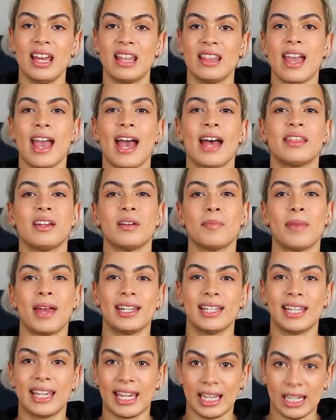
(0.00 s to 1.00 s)
They had their
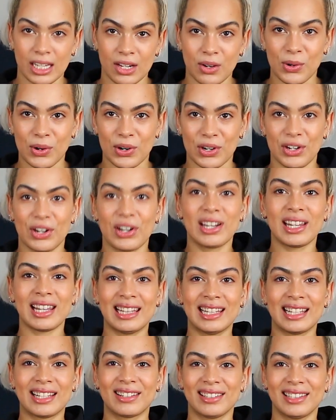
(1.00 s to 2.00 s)
bed kitty cornered,
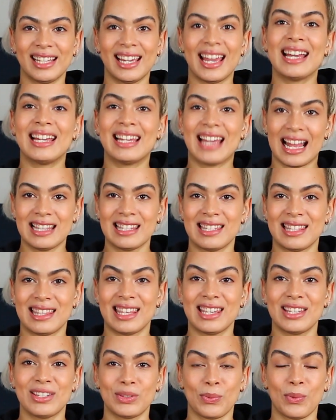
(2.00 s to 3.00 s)
literally against
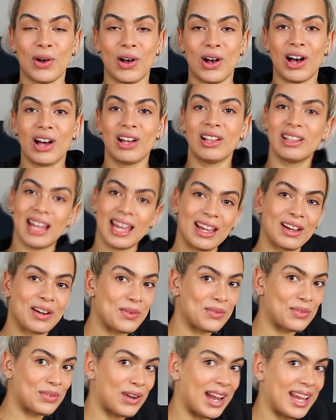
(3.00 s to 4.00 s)
this wall, like
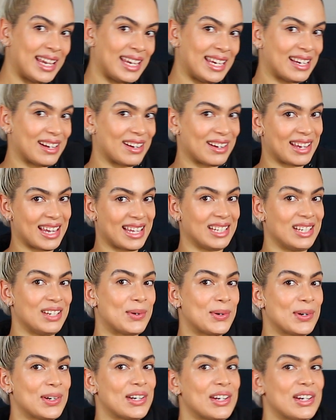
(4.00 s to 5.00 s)
right here, kitty
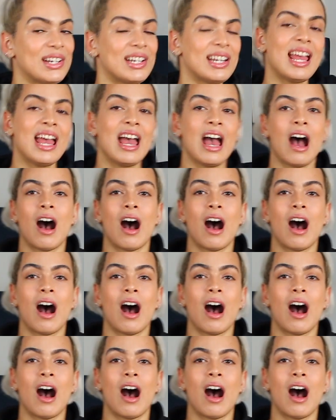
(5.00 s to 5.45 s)
cornered,